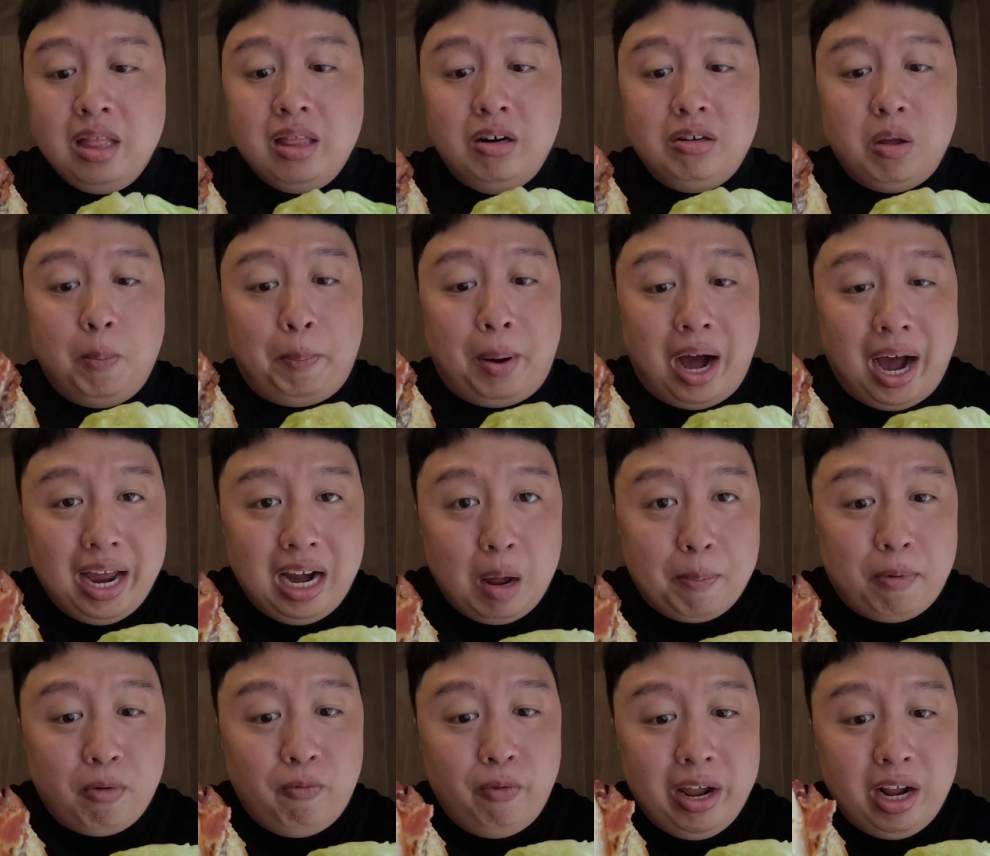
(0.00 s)
There's a
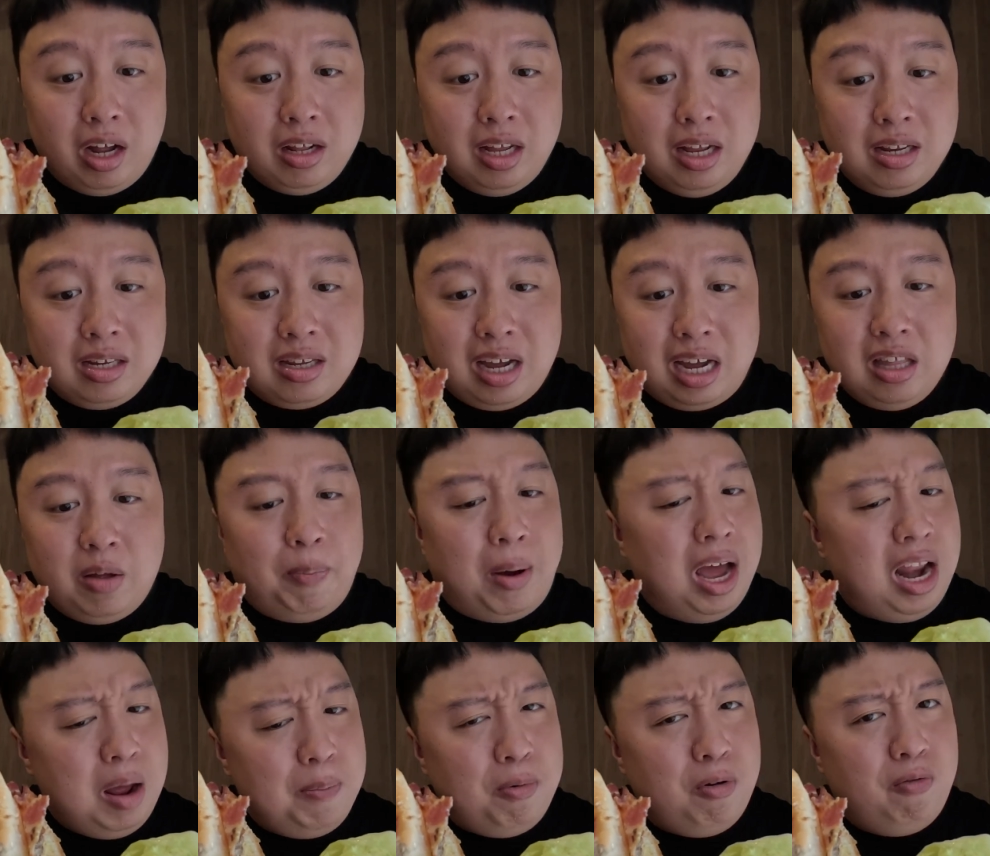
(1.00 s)
pineapple ring on the inside. The
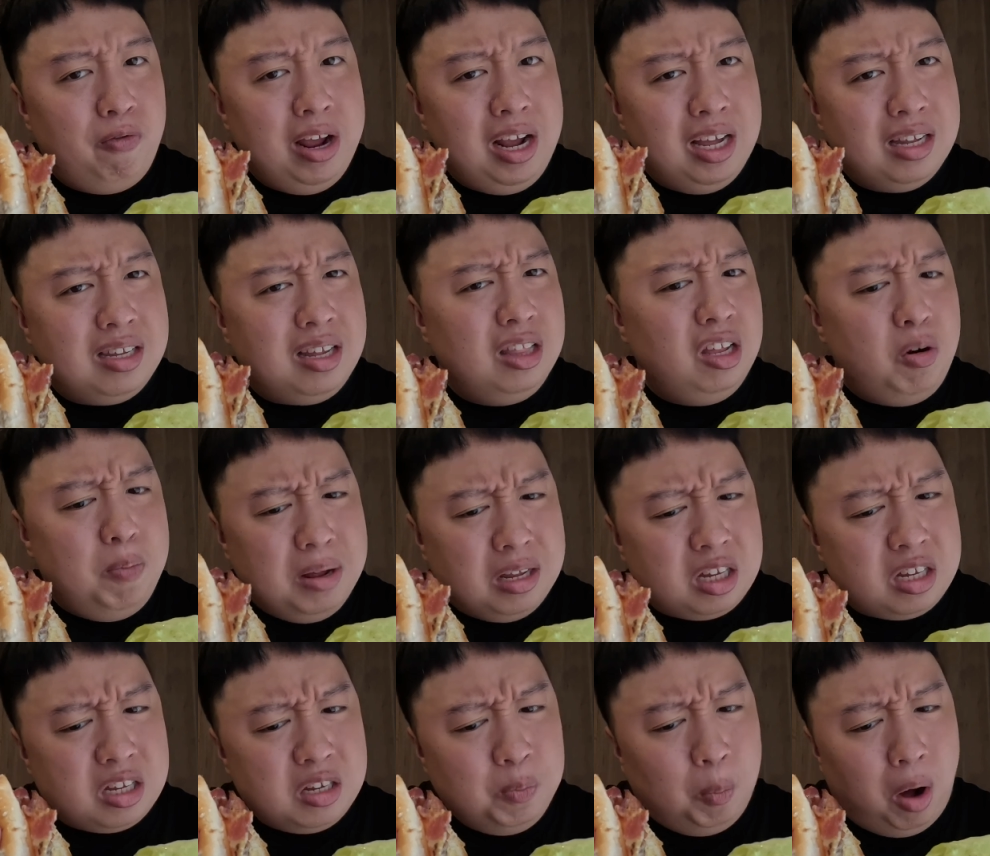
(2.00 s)
pineapple ring is a little bit
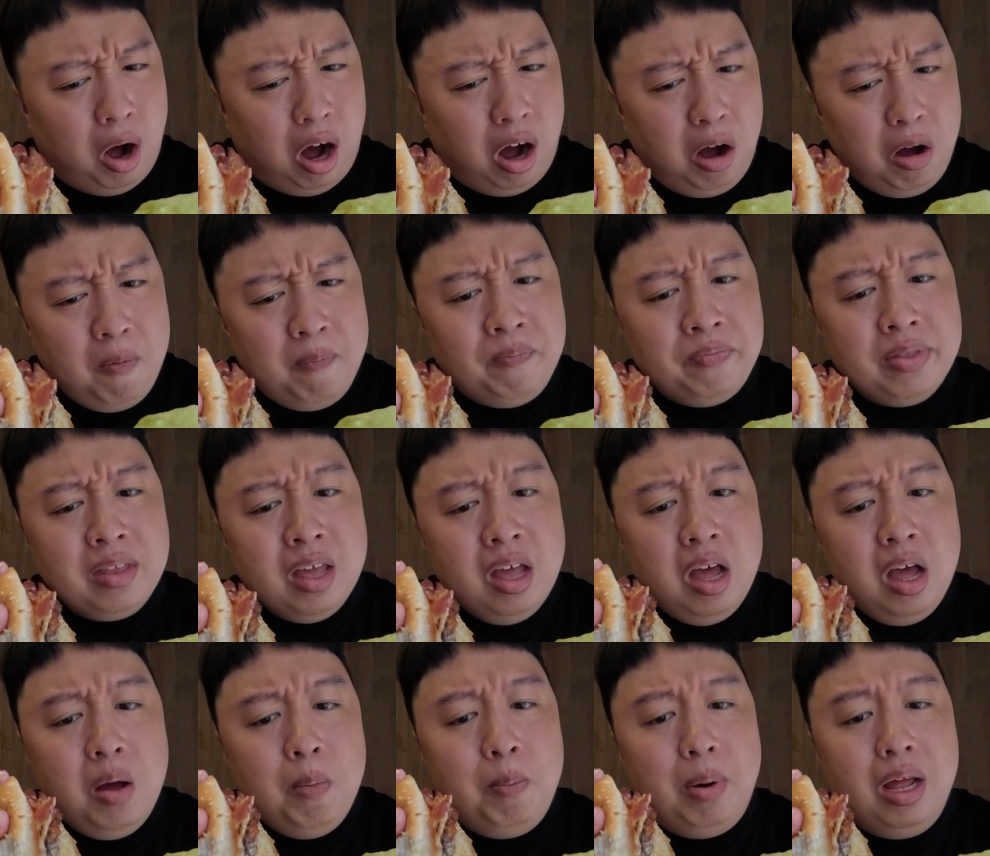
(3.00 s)
small,
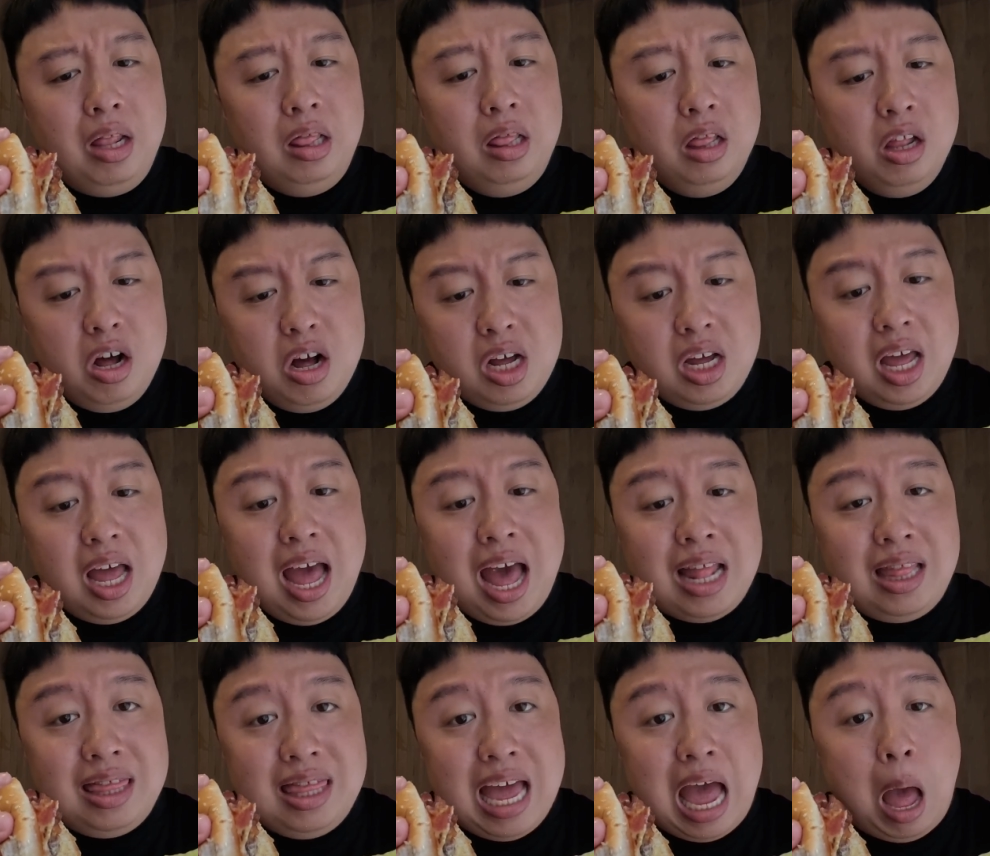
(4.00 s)
but look
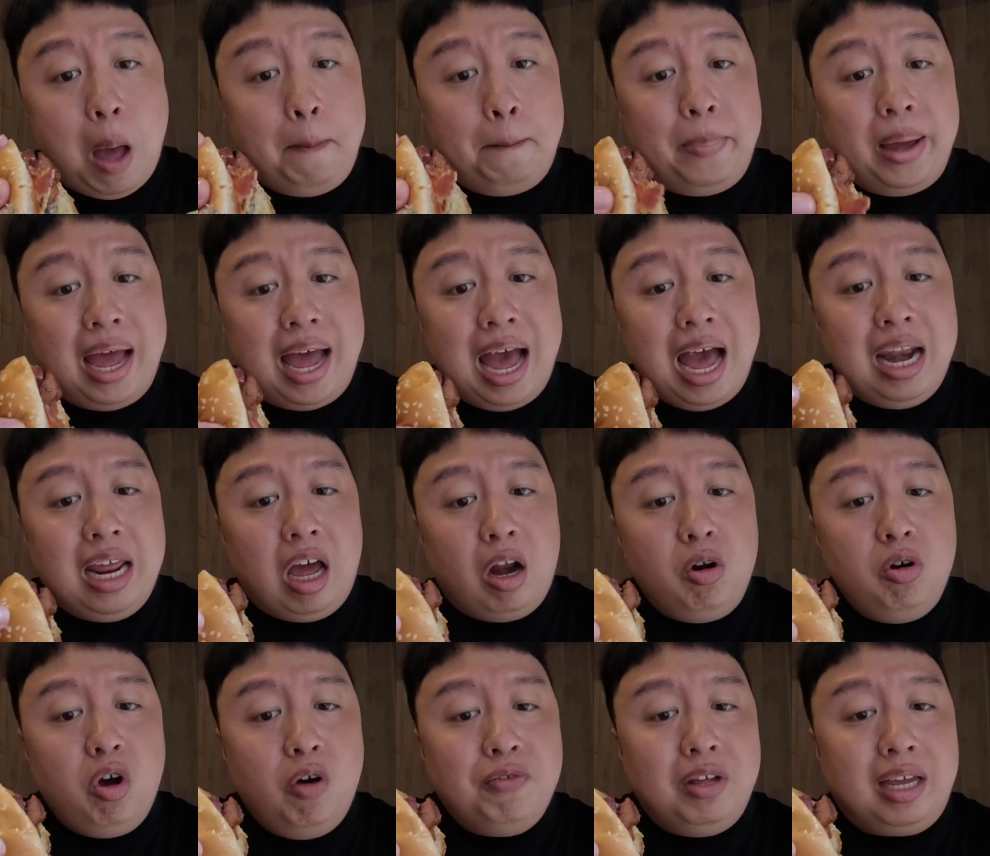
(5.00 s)
at that patty. I
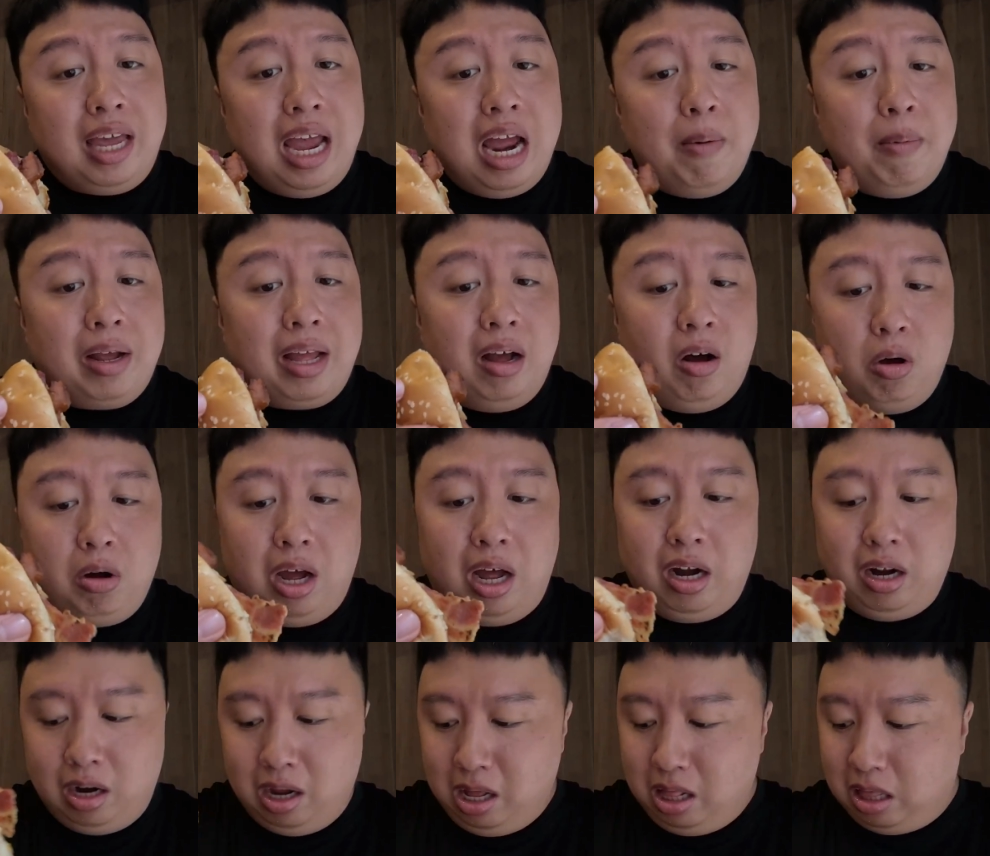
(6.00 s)
don't know if the camera can, hold
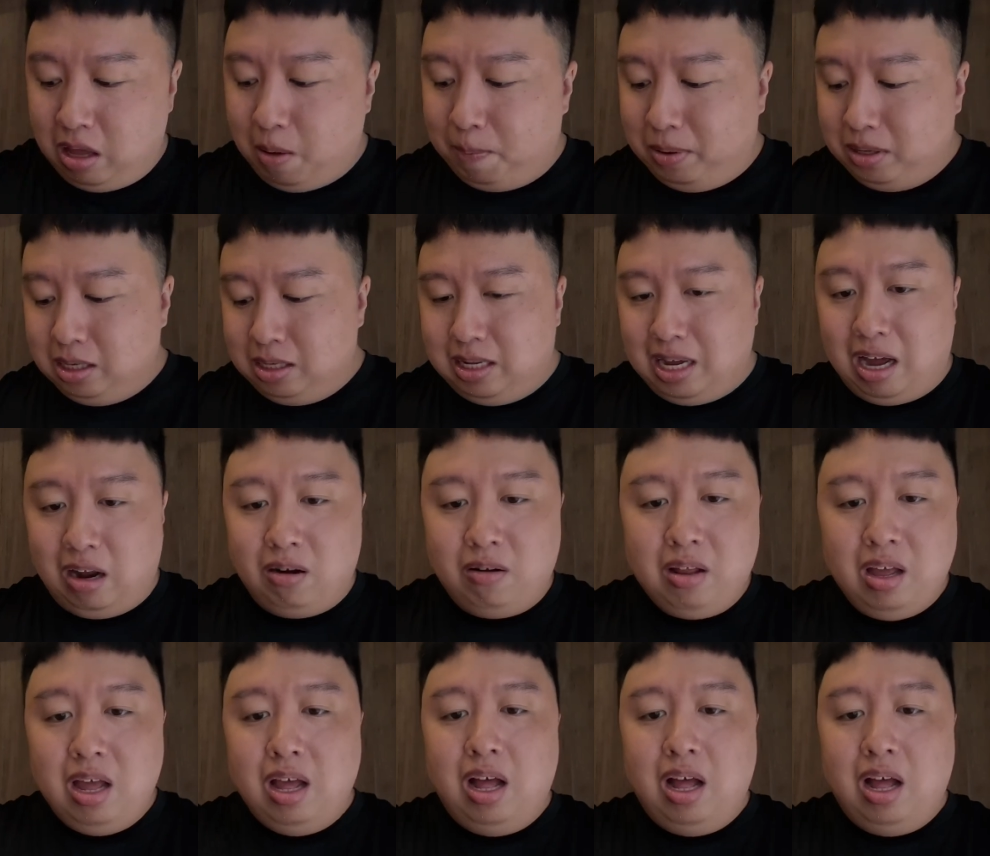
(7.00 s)
on, let me put this down.